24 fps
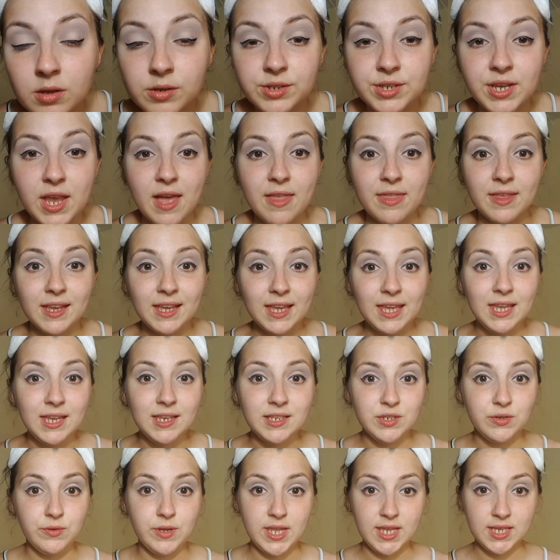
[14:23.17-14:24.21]
So yeah, the key
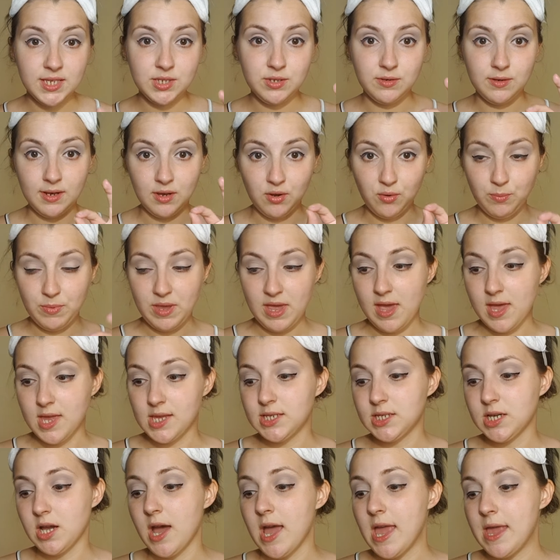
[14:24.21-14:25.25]
to it is do a little bit at a
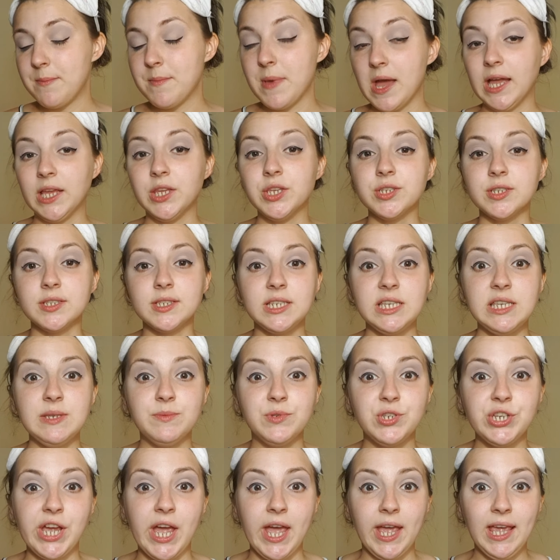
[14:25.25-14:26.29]
time and just keep
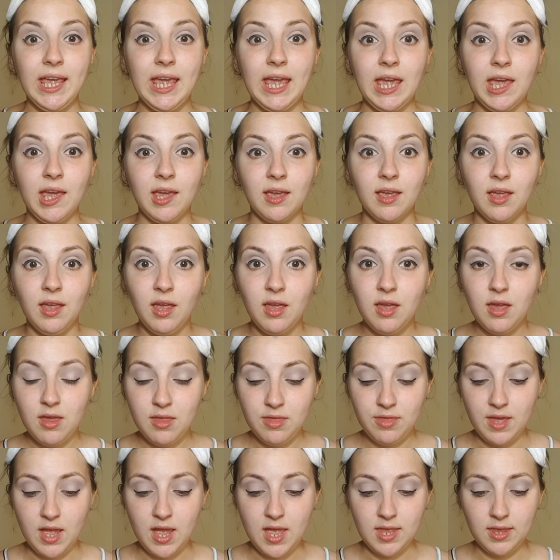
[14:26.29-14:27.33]
checking
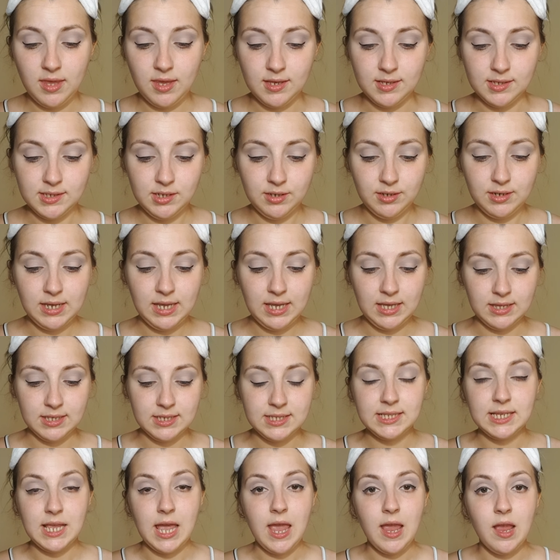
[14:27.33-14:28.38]
that it's looking the
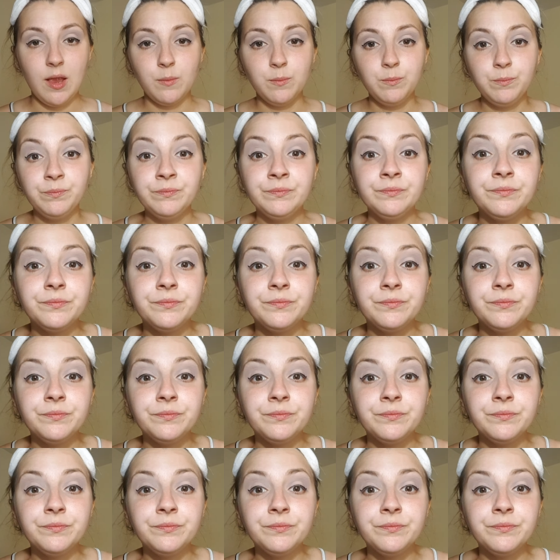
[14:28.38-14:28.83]
same.